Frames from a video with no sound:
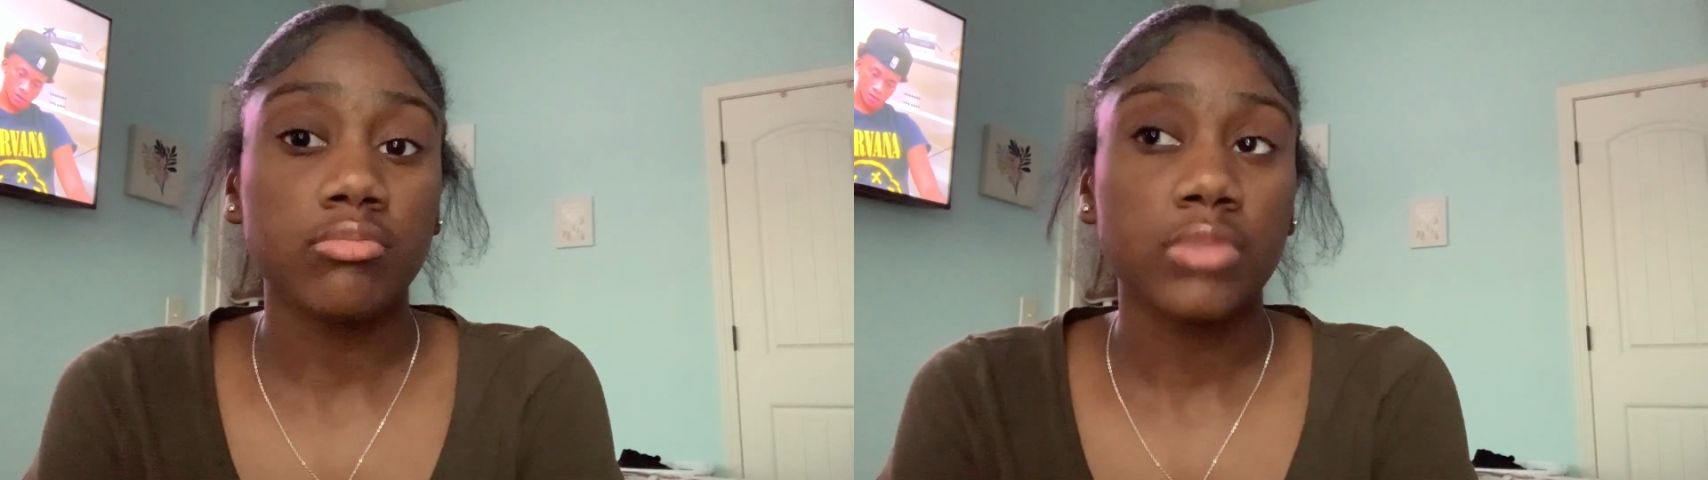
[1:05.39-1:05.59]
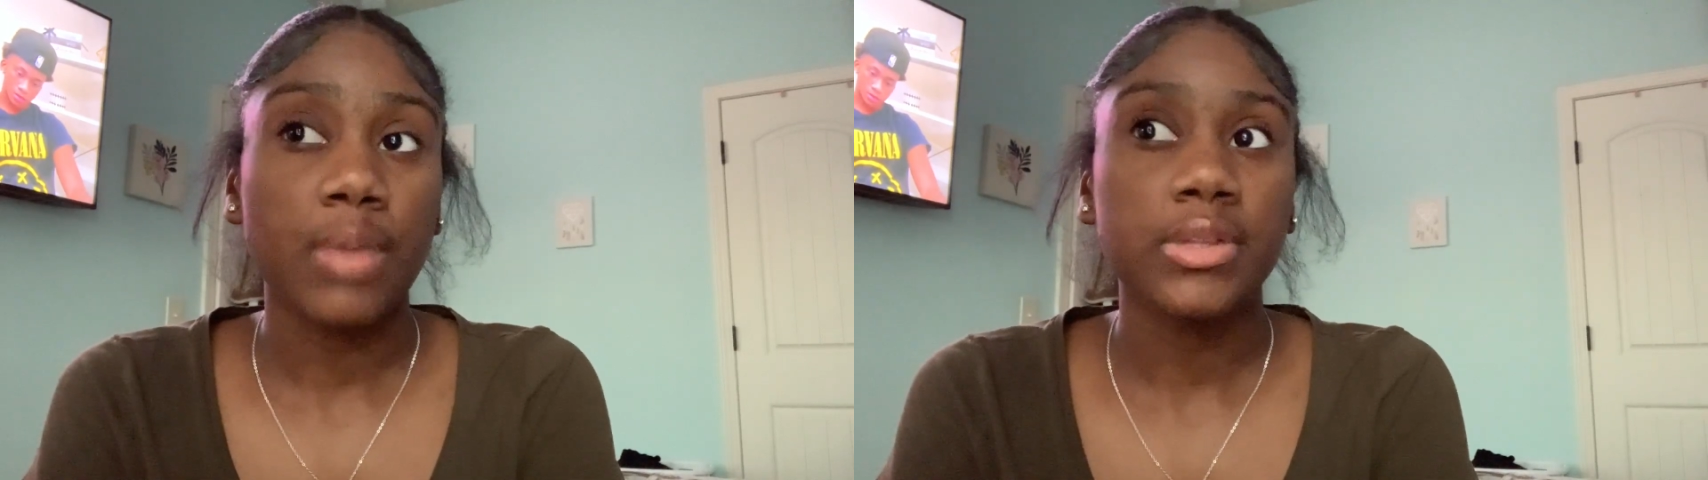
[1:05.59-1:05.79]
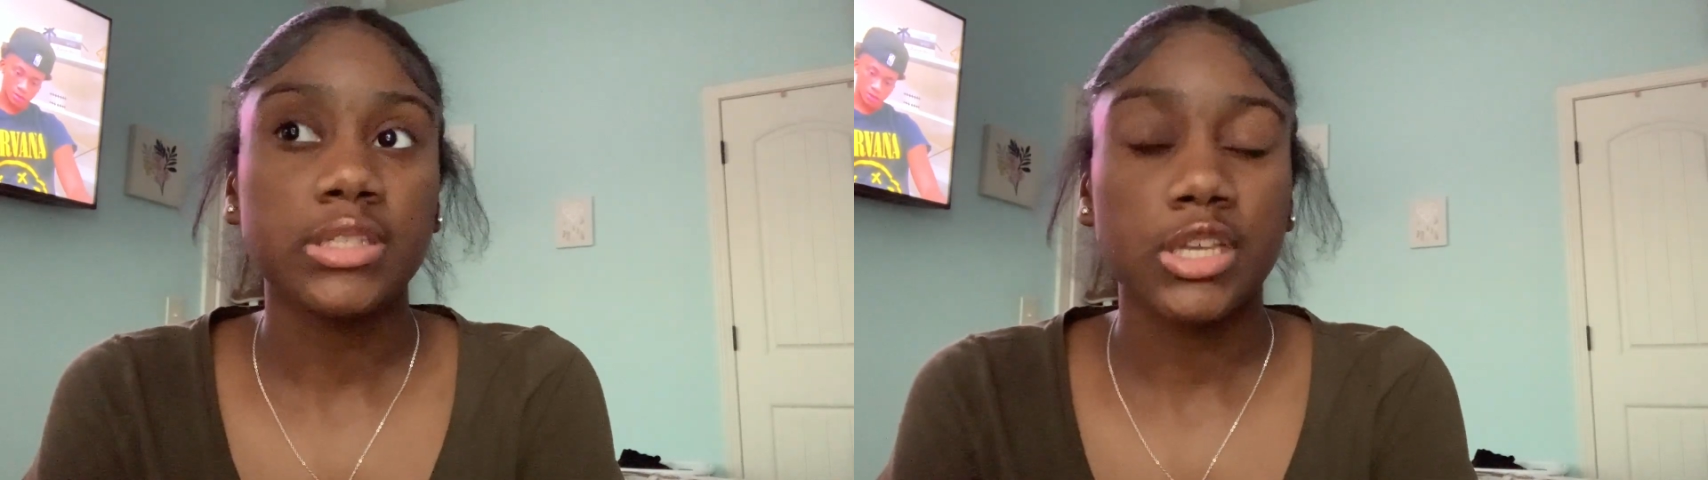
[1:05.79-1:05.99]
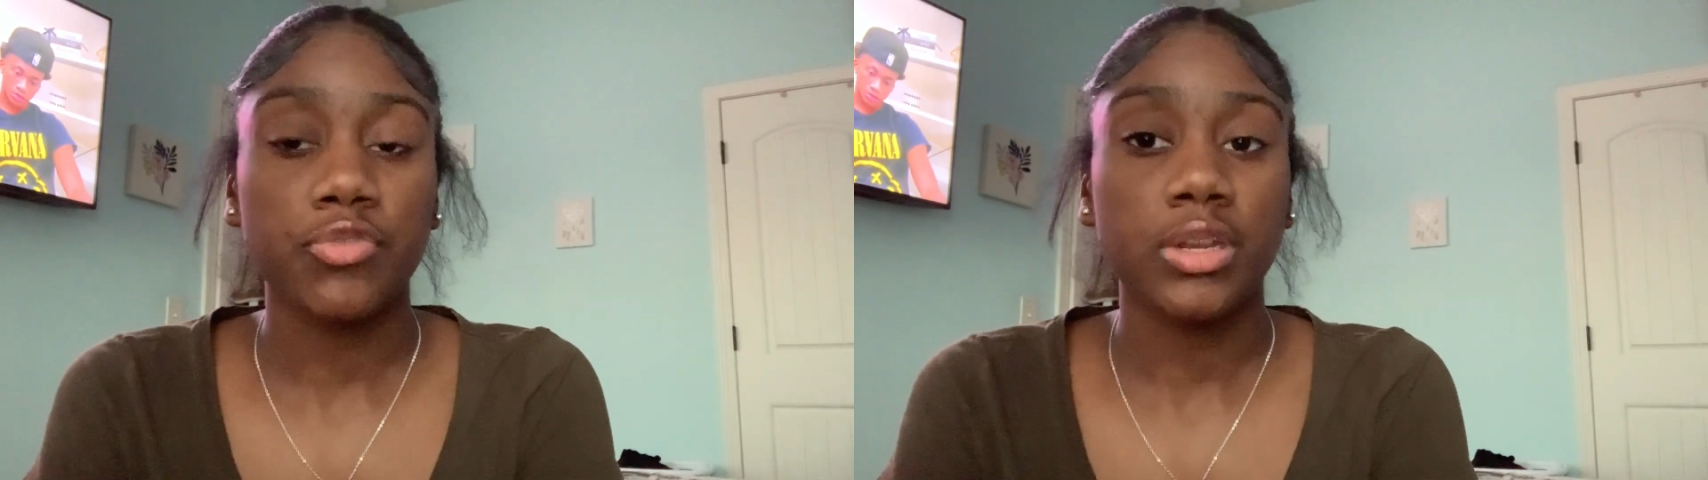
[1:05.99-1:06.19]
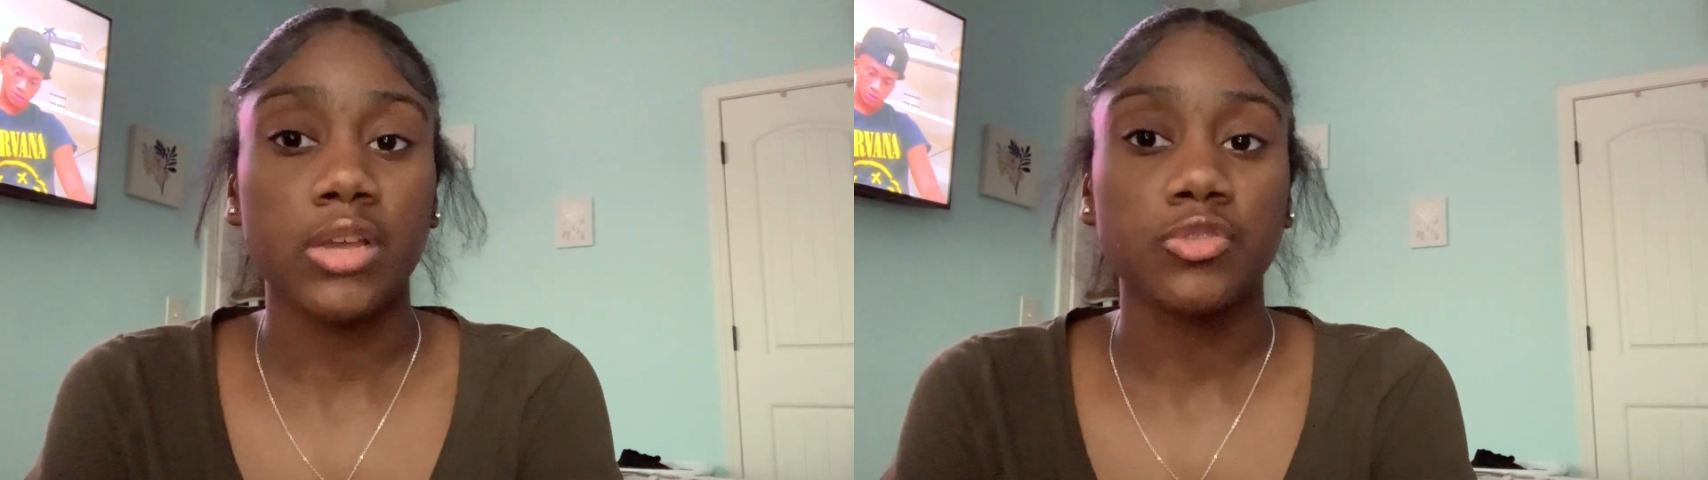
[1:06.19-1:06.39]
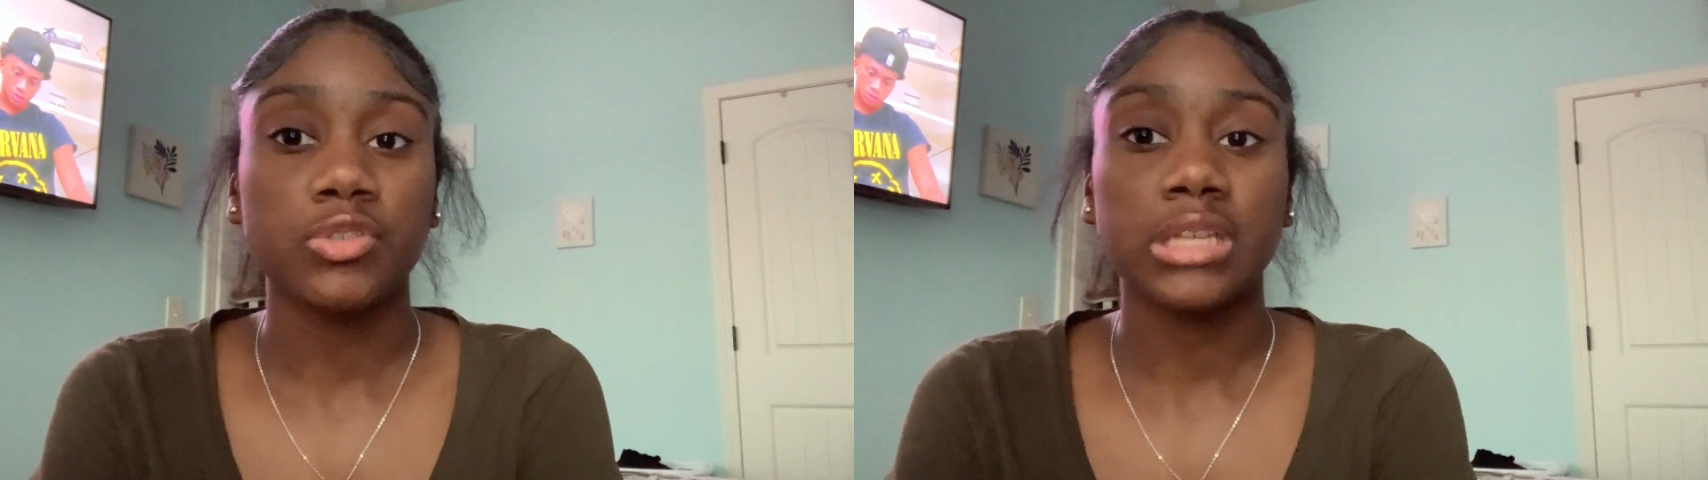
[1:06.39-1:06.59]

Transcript: I'm in 10th right now. So this